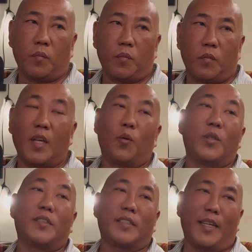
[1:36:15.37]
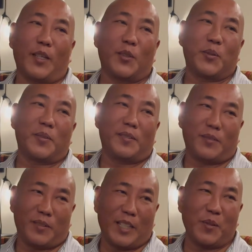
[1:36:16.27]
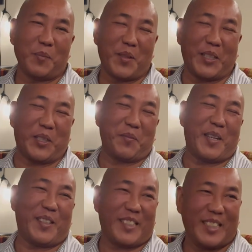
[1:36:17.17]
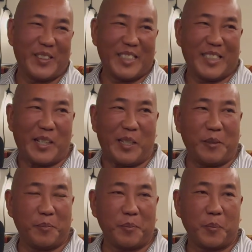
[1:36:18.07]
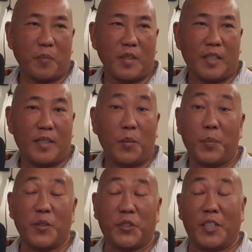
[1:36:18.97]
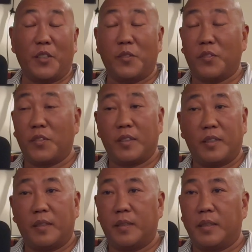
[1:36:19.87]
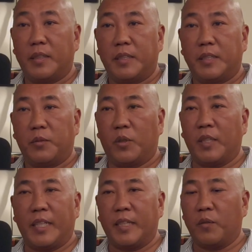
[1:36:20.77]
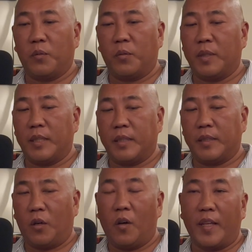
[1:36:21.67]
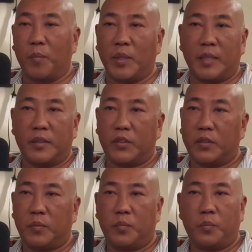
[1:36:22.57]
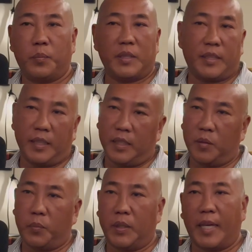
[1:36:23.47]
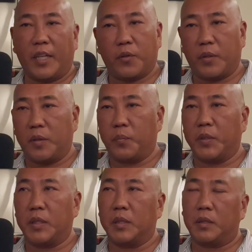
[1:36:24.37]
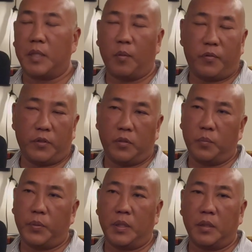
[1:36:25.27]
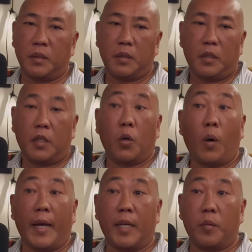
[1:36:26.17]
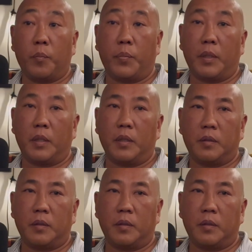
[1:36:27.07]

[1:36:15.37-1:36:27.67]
I would say, now I'm thinking about it, be yourself. What and all that means. Be silly, be angry, be helpful, be quiet, be